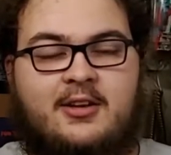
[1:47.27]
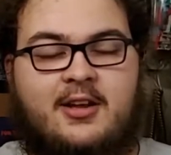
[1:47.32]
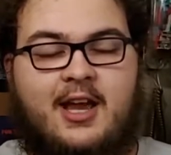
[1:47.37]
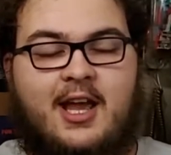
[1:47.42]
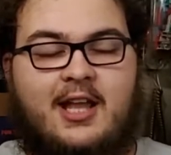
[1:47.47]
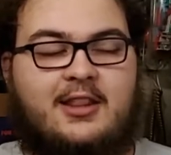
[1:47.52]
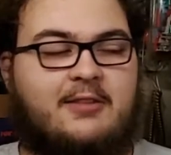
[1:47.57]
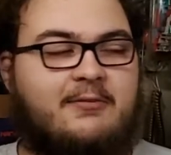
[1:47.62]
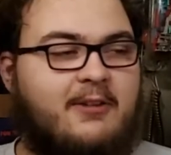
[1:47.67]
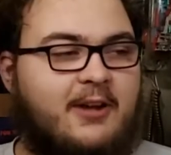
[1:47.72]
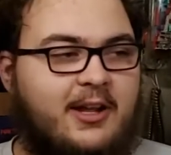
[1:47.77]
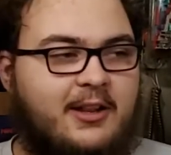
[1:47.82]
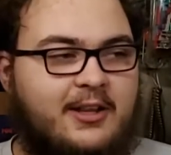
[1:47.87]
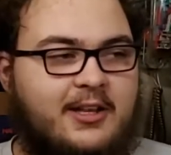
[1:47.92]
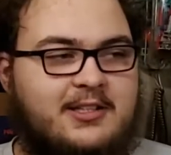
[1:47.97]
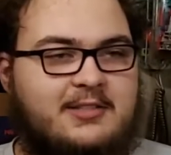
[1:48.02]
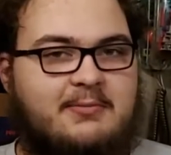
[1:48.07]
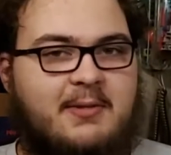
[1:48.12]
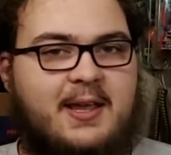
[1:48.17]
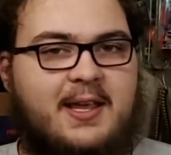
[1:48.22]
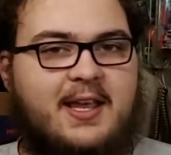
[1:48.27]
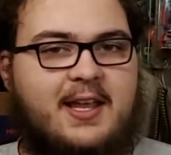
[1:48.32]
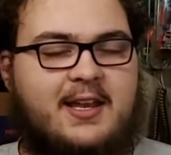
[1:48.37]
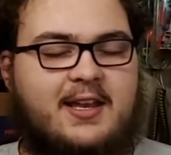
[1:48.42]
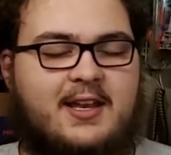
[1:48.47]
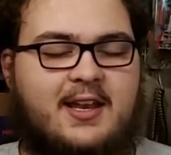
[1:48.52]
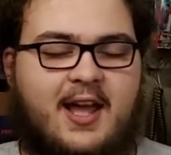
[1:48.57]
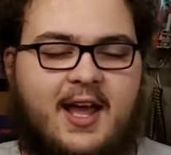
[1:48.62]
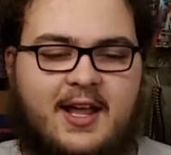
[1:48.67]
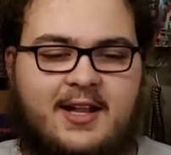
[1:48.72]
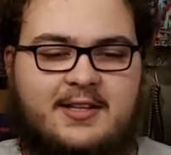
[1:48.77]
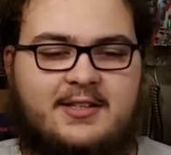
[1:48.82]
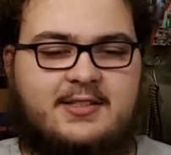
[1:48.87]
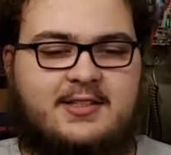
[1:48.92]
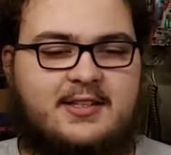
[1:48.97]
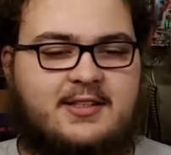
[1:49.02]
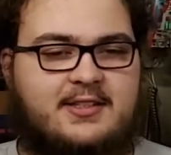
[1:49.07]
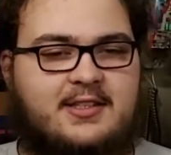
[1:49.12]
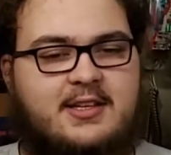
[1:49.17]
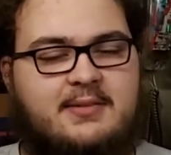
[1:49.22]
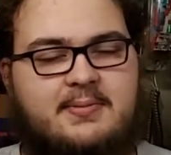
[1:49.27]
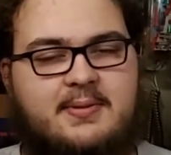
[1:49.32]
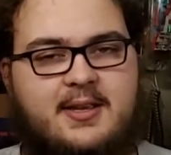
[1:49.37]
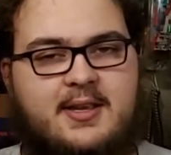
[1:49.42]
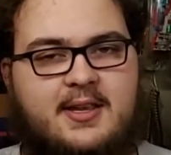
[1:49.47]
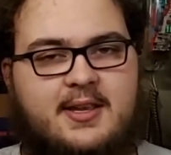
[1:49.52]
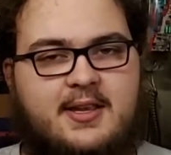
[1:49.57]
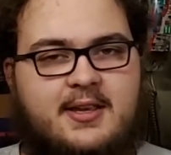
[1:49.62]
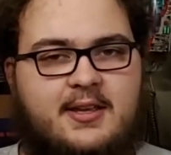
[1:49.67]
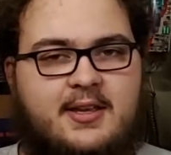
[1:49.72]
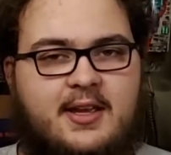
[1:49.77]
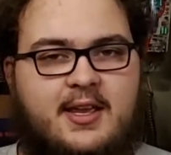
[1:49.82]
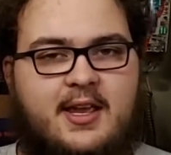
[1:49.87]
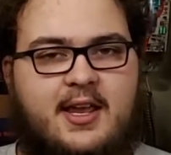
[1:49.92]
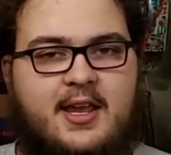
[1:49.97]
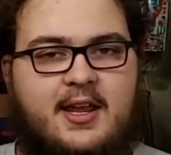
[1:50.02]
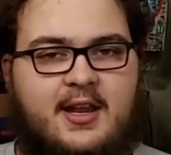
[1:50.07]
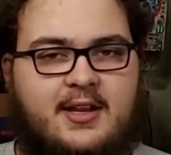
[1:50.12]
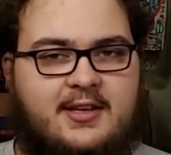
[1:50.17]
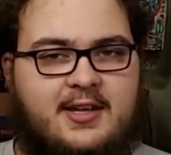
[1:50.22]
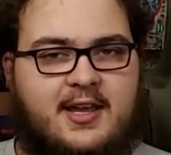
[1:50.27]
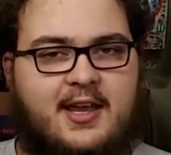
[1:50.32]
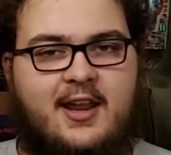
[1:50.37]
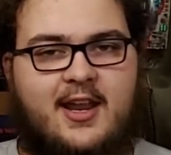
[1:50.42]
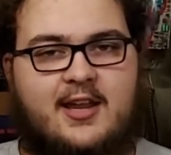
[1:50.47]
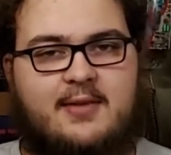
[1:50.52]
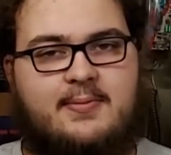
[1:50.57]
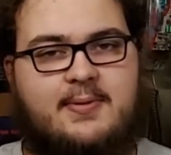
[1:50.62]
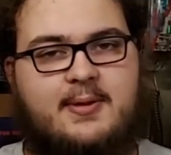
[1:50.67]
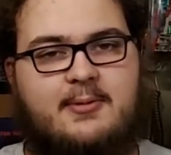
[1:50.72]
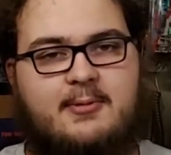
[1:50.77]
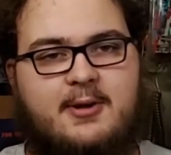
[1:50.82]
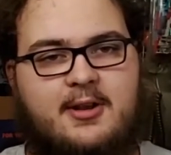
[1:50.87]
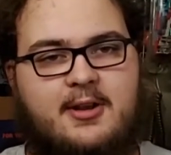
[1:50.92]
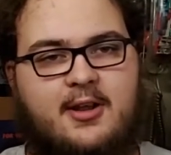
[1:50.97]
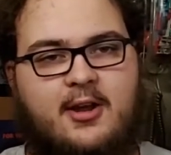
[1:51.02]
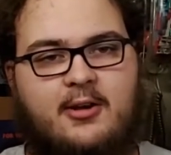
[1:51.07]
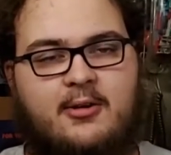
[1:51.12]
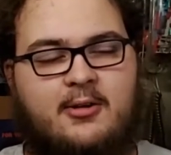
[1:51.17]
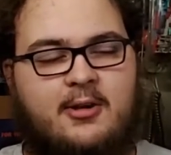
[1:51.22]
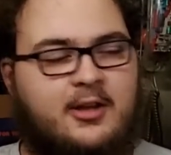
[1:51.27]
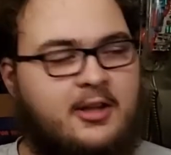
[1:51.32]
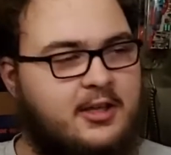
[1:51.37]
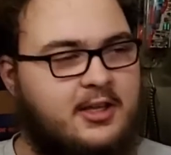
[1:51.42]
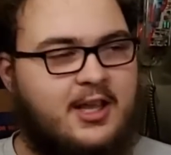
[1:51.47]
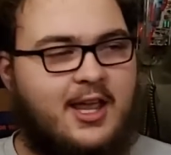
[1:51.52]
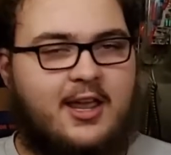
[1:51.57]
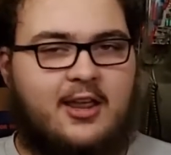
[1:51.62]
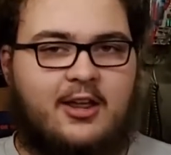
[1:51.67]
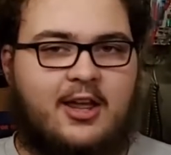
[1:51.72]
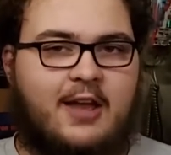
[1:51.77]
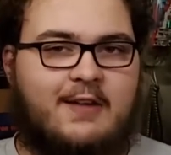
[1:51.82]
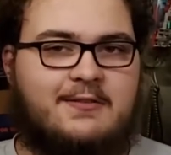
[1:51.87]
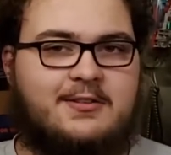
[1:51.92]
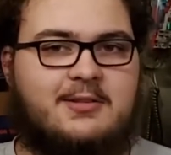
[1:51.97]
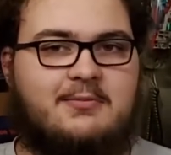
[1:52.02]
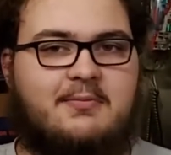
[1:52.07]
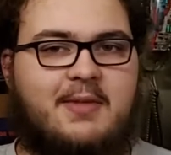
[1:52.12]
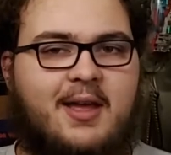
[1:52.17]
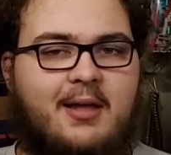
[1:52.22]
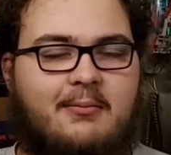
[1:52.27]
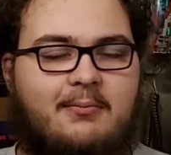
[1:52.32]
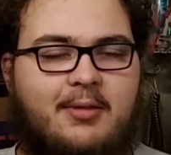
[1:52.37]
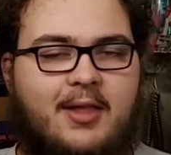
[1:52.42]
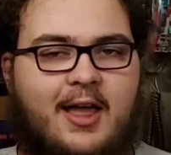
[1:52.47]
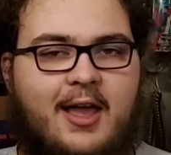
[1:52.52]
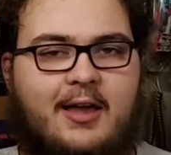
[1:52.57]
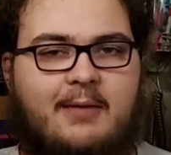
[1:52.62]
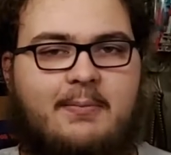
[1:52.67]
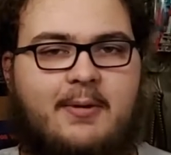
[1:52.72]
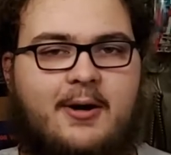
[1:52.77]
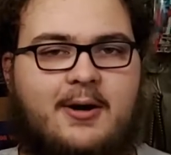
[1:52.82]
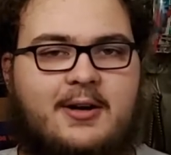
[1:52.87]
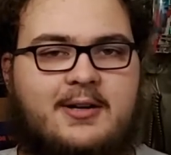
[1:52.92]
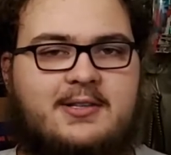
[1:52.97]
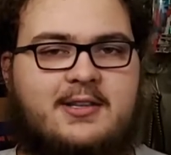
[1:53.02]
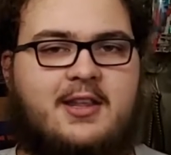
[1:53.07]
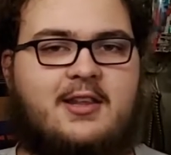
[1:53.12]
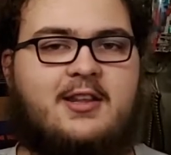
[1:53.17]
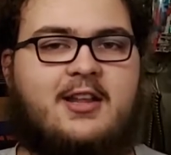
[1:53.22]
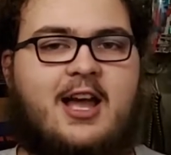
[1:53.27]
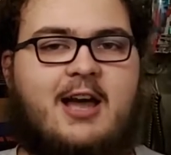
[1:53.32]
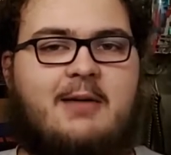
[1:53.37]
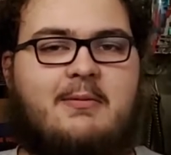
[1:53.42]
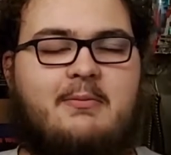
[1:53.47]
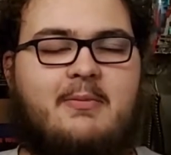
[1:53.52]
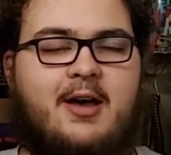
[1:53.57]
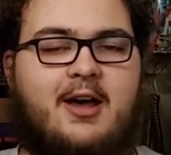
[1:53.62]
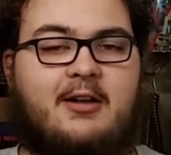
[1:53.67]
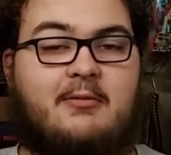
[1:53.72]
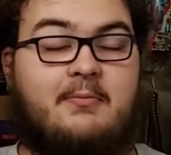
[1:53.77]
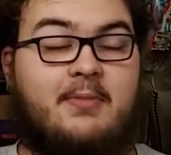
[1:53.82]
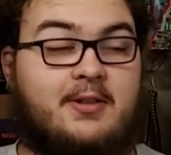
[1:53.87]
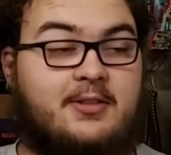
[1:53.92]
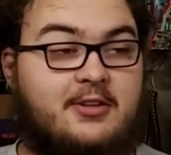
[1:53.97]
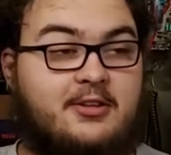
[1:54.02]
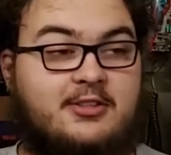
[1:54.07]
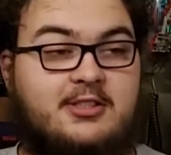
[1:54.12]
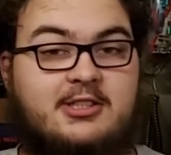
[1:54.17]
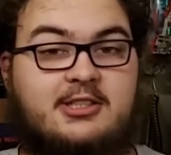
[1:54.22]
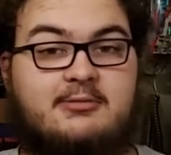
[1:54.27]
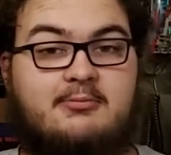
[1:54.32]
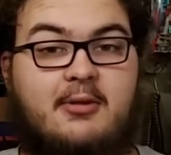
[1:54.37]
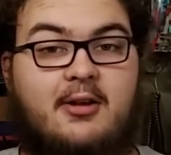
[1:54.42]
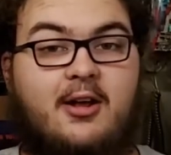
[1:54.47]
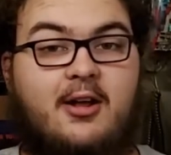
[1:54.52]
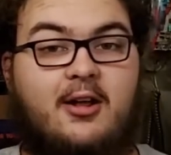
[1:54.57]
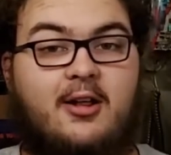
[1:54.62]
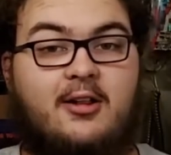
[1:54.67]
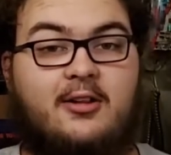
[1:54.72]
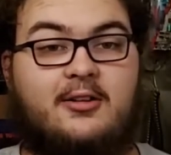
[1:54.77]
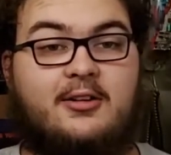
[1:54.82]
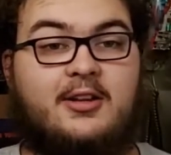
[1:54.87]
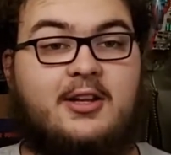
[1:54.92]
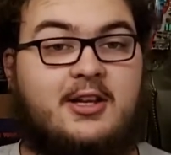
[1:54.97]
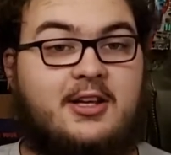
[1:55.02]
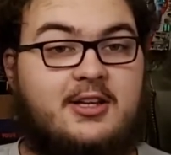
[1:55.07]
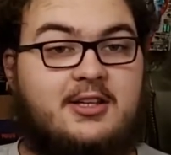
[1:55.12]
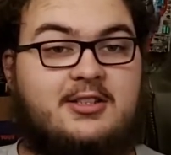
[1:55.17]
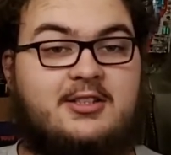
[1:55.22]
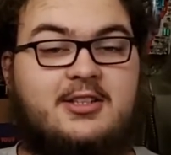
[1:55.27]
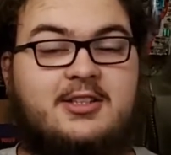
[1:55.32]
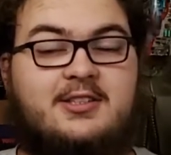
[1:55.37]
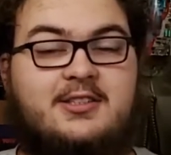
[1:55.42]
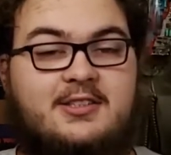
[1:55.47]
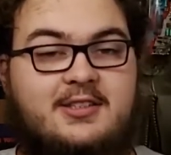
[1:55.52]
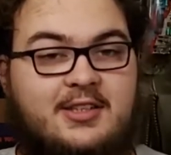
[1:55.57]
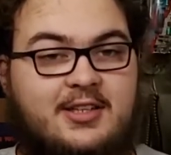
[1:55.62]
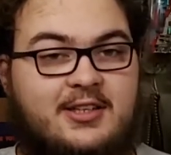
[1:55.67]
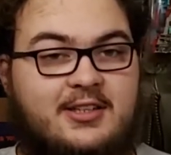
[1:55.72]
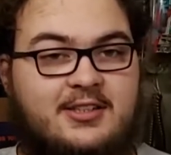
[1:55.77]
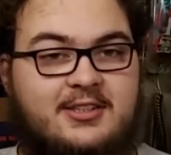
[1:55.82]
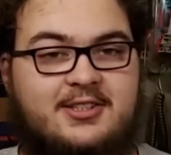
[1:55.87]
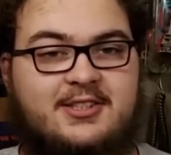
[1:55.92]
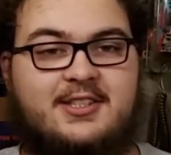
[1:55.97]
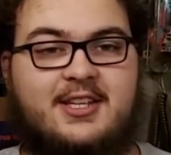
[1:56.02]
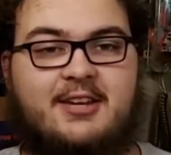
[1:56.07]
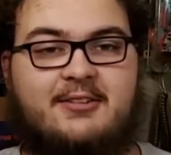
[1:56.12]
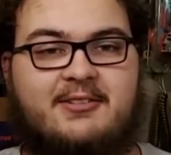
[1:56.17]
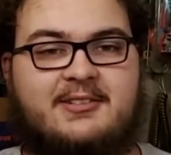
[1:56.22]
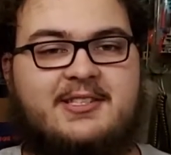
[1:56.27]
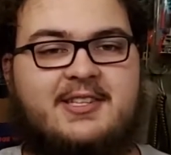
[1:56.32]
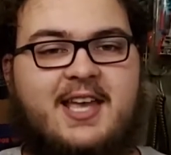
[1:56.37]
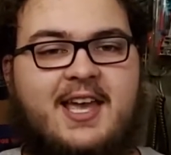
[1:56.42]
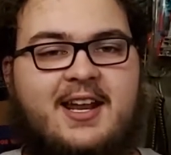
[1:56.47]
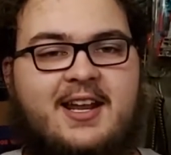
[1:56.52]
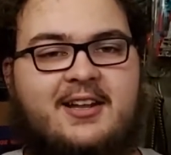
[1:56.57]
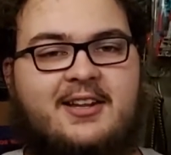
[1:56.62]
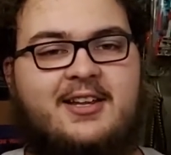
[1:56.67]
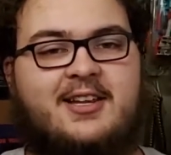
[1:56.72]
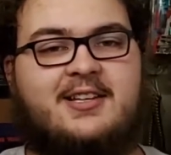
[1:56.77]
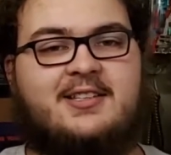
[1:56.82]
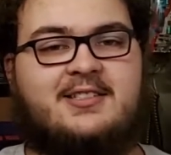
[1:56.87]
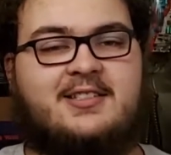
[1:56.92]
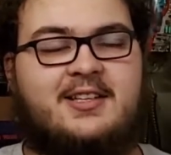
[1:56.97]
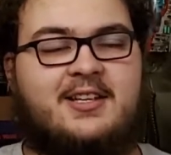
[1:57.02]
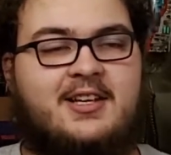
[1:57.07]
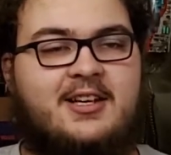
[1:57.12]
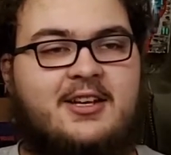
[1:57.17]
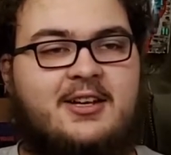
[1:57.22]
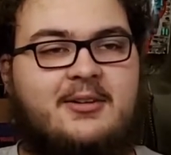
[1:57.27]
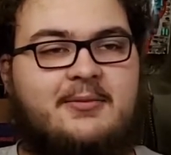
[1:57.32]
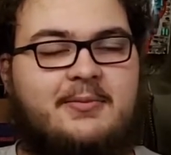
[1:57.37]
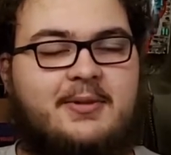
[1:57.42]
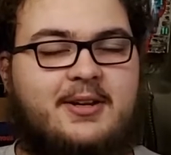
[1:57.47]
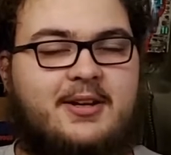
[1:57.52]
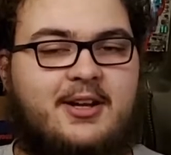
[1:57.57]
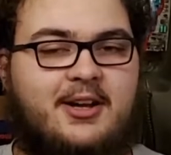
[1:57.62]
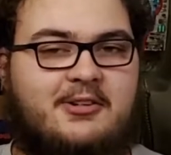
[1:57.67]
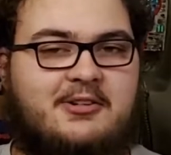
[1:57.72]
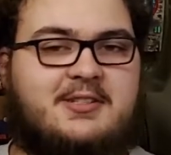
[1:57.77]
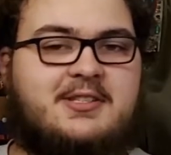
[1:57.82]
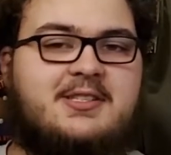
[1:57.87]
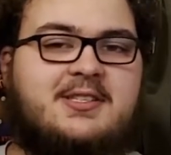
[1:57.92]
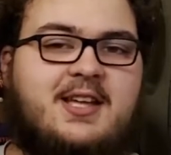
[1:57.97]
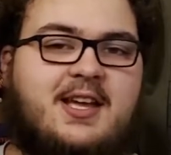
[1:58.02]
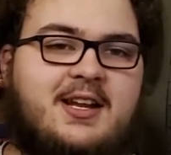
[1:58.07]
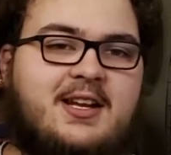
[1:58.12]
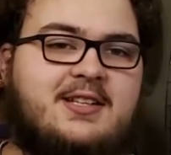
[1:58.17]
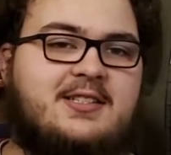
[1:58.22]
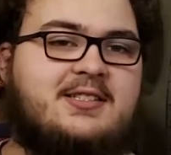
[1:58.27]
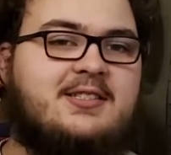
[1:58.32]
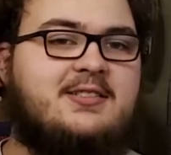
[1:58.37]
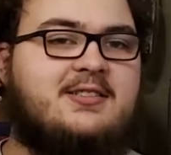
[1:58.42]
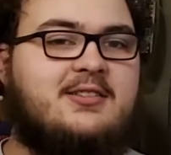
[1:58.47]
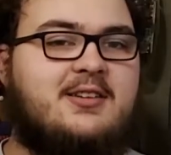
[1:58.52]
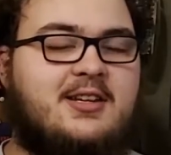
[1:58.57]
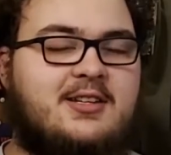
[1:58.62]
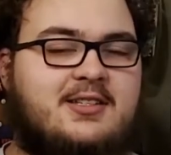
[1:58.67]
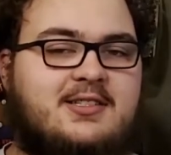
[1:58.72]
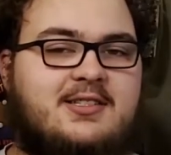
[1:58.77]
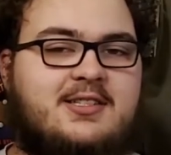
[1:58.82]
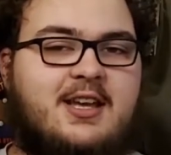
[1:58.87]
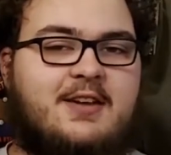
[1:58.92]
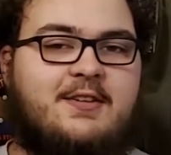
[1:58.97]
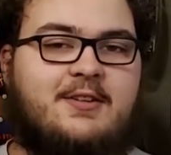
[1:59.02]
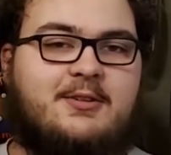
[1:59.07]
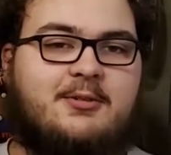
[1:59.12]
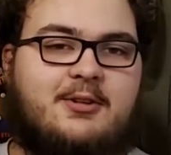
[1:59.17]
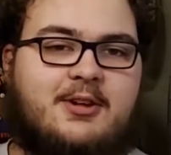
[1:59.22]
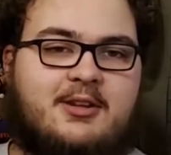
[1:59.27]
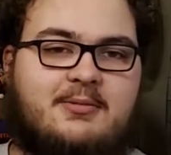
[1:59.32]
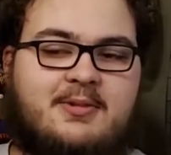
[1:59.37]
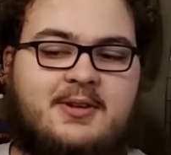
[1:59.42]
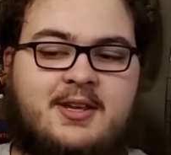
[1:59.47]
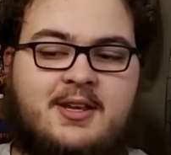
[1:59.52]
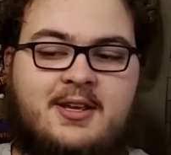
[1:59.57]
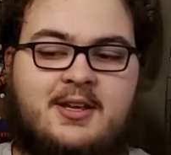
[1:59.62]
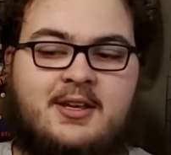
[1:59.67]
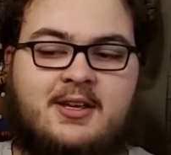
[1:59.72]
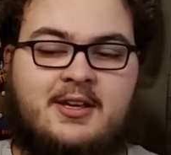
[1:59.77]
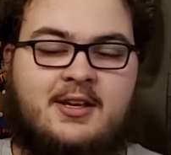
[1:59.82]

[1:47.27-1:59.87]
At the very least, make it 960p in a 1080p window. Yeah, you'll have some black bars on the top and bottom, but they're small. Just give us that at least. But no, instead it's 720p.